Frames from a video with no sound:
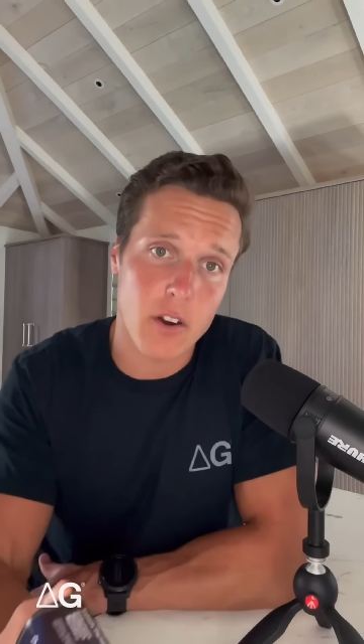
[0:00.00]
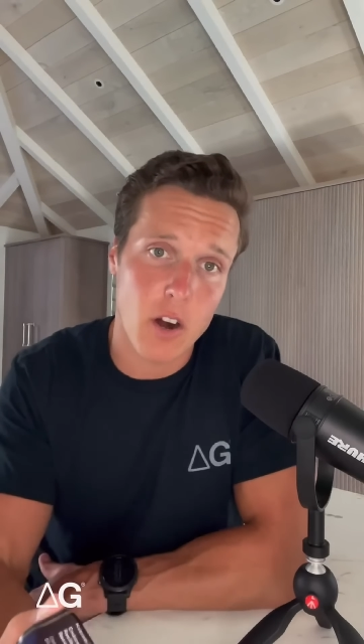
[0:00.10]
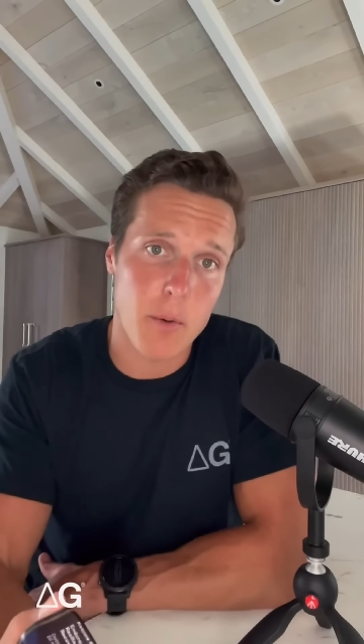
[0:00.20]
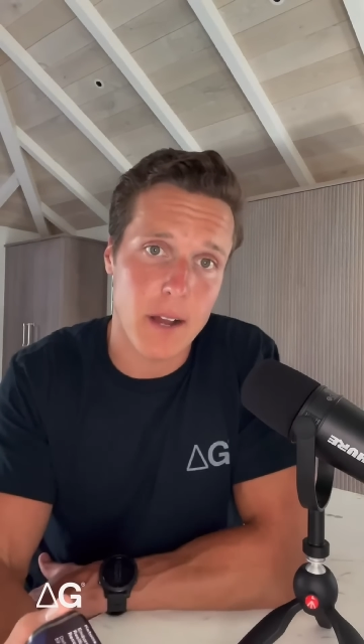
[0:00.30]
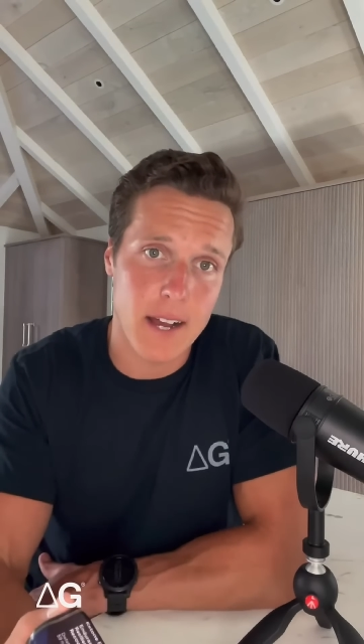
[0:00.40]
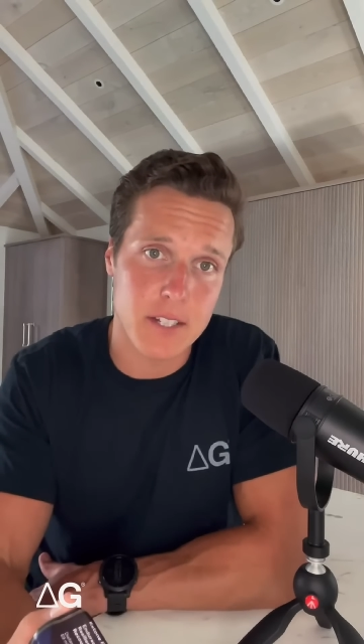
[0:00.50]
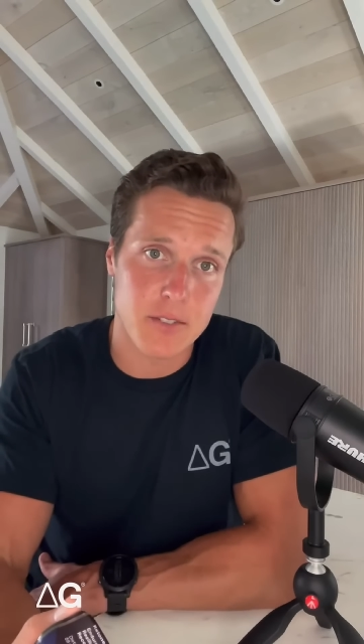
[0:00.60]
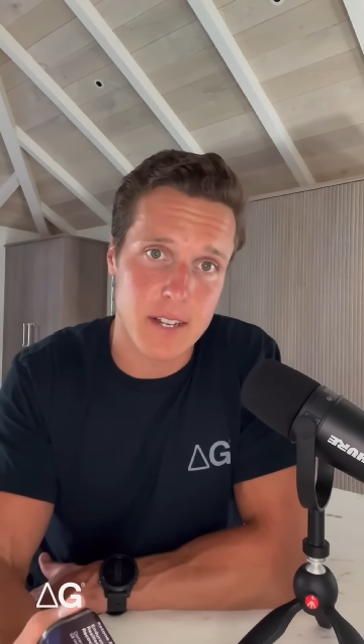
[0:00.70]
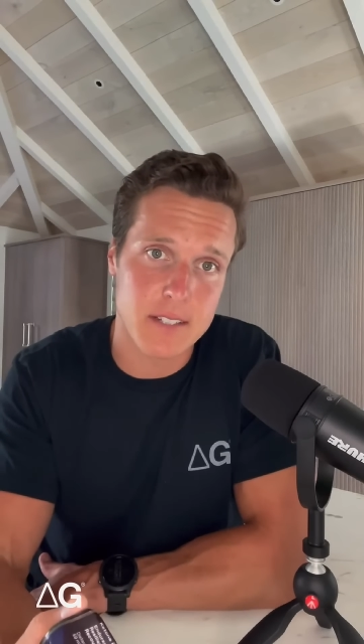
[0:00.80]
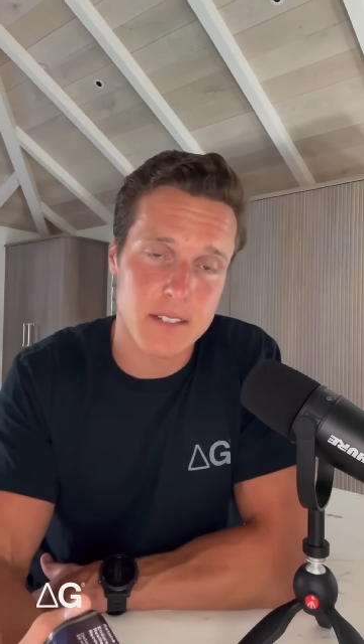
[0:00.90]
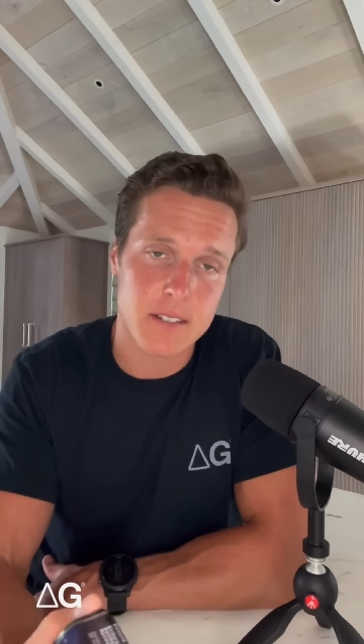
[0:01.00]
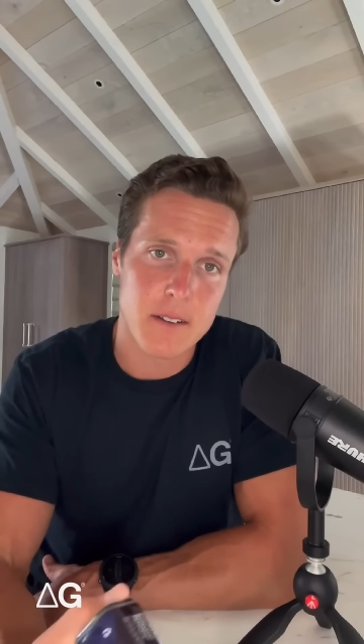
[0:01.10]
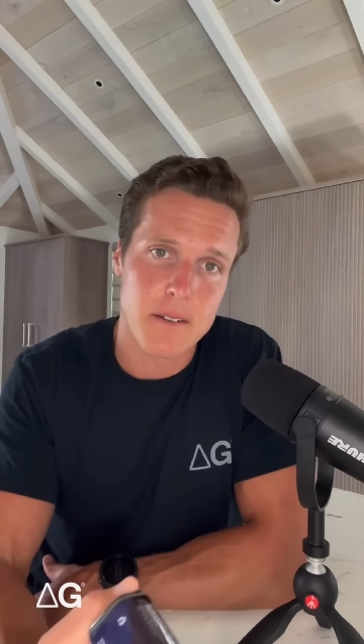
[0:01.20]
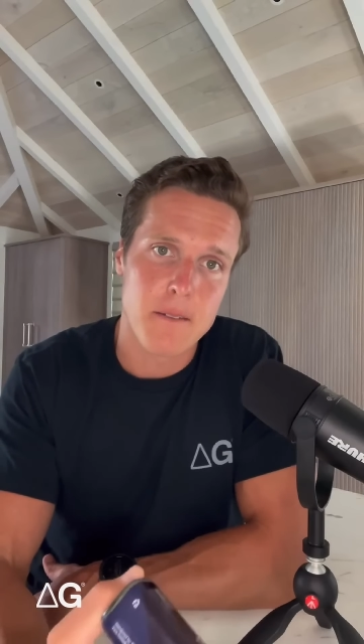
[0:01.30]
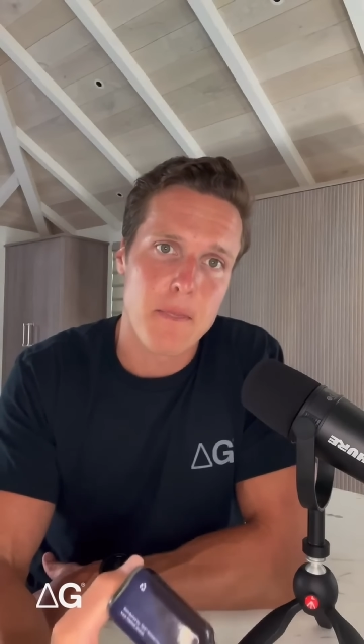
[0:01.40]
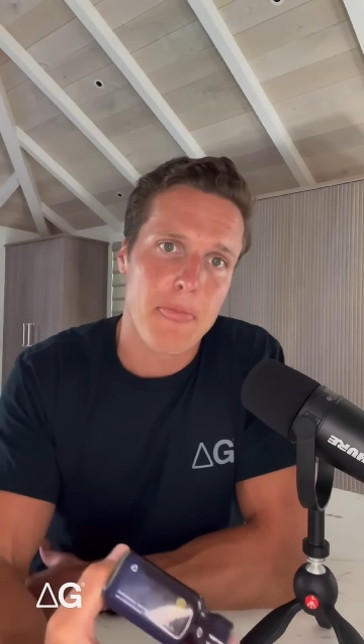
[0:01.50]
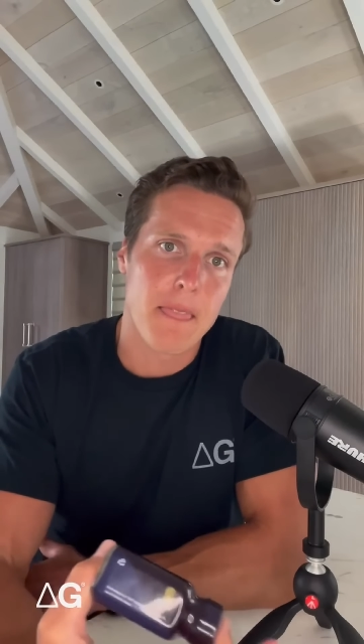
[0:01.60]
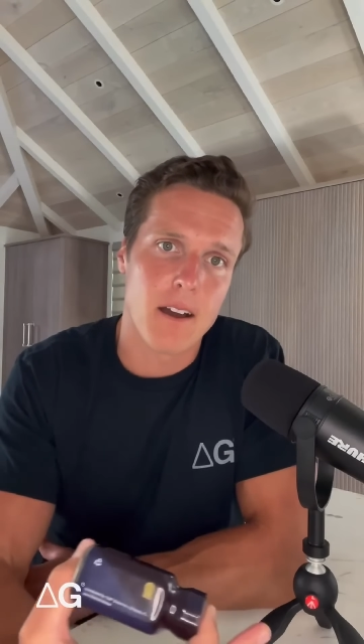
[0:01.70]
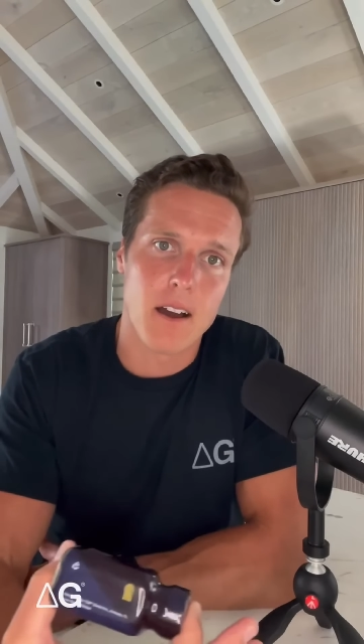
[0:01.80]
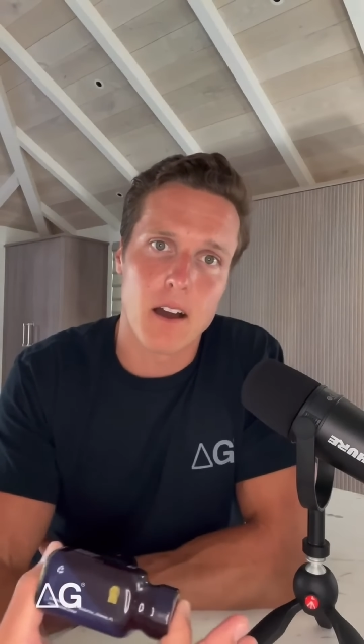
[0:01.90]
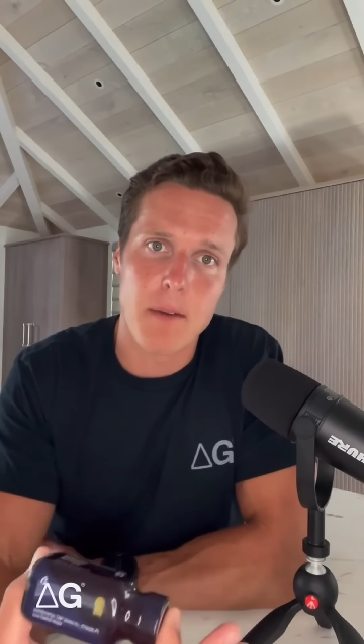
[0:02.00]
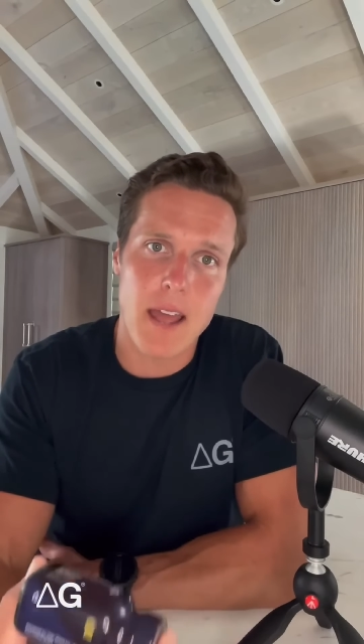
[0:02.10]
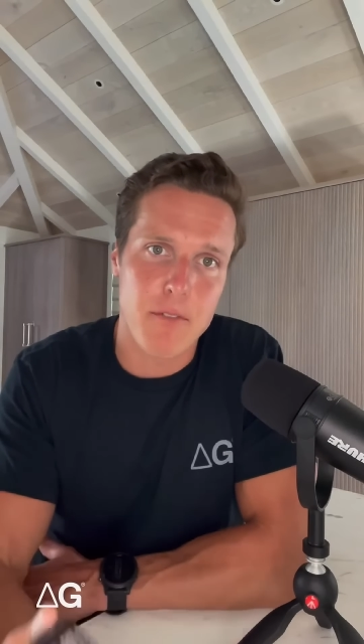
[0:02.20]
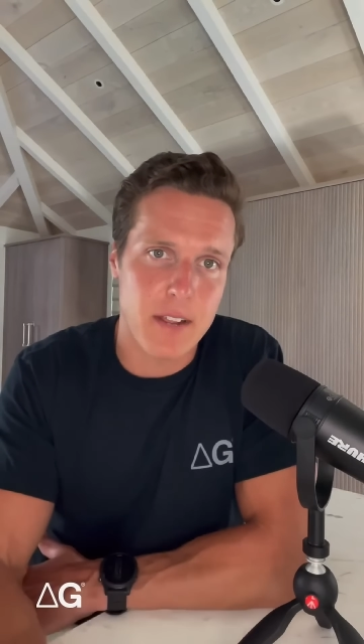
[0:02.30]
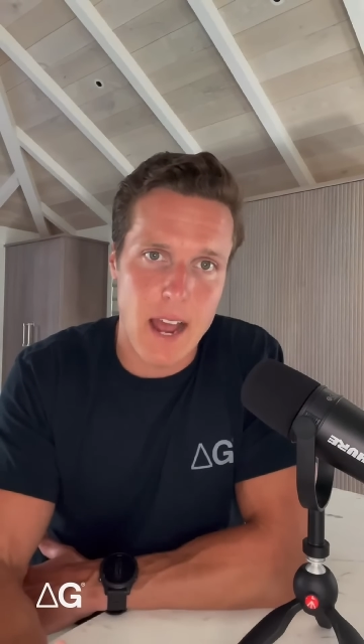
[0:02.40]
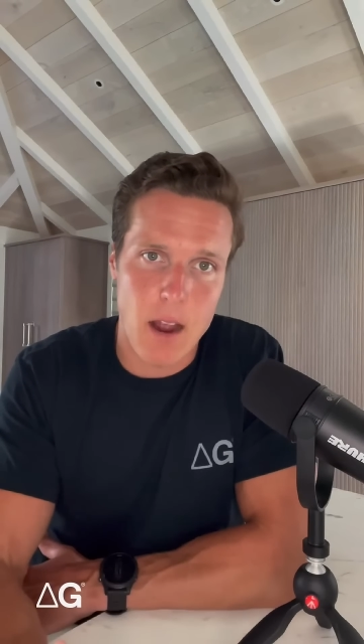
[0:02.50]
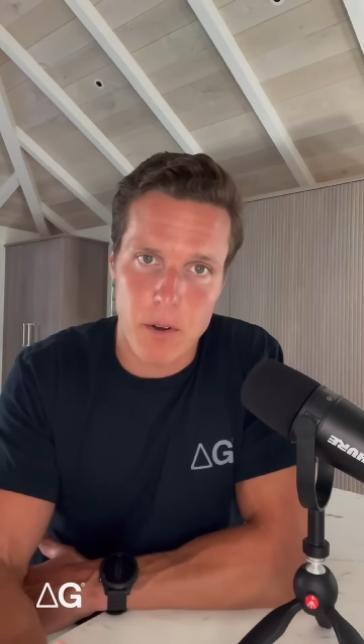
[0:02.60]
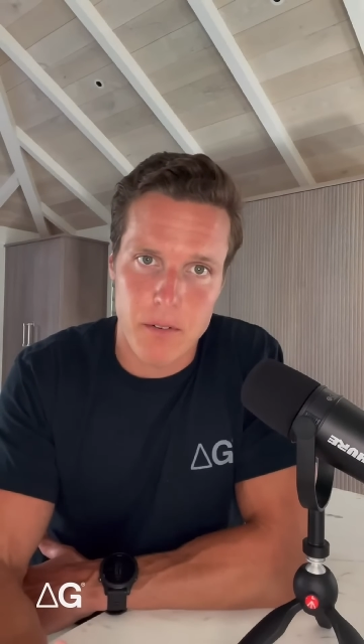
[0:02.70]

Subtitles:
carbohydrates every hour.